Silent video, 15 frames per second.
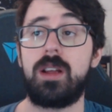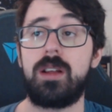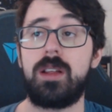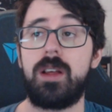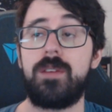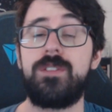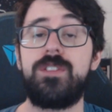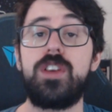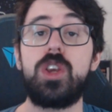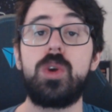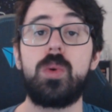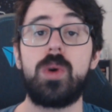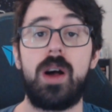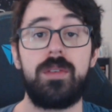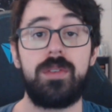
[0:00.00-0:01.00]
a
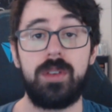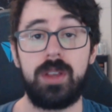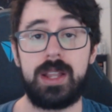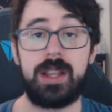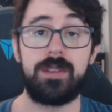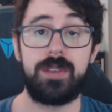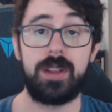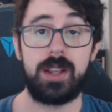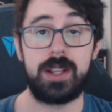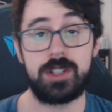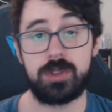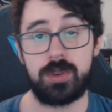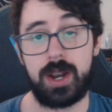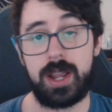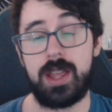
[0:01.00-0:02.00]
view of League of Villains,
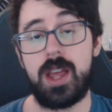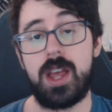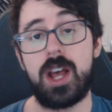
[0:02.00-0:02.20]
right?